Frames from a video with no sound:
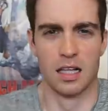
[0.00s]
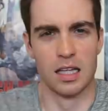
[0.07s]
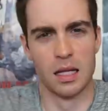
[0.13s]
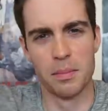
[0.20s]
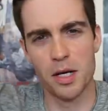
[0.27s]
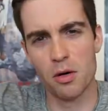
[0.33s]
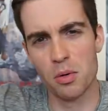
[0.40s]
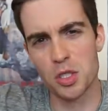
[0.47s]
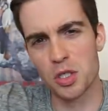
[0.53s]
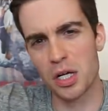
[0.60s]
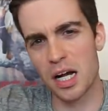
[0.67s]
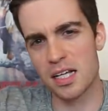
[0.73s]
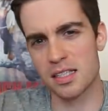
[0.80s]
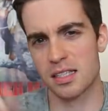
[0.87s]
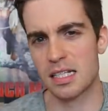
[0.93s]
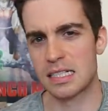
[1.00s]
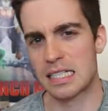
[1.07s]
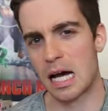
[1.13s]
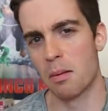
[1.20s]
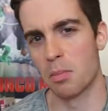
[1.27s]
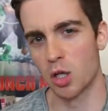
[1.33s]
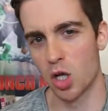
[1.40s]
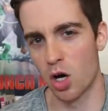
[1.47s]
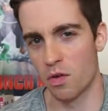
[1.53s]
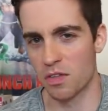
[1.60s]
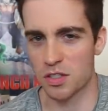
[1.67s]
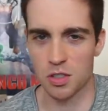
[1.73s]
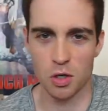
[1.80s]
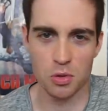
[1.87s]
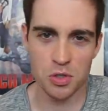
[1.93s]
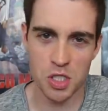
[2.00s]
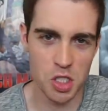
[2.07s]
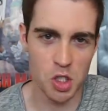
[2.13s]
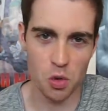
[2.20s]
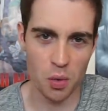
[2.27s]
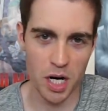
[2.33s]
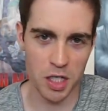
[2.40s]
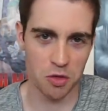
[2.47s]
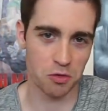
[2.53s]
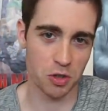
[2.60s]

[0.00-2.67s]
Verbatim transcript: Let me know what you guys think down below of this whole situation